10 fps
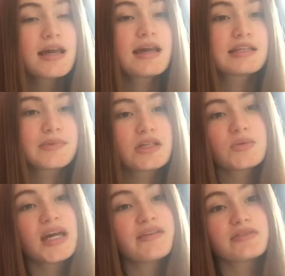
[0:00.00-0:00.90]
it's because
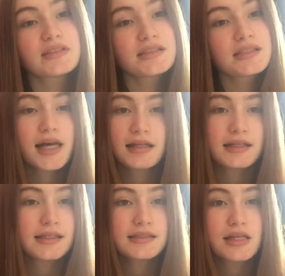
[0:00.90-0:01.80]
we haven't
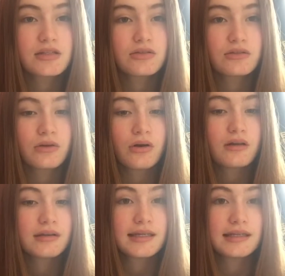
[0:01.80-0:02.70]
calculated to
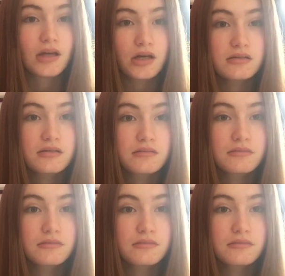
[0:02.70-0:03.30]
heat loss,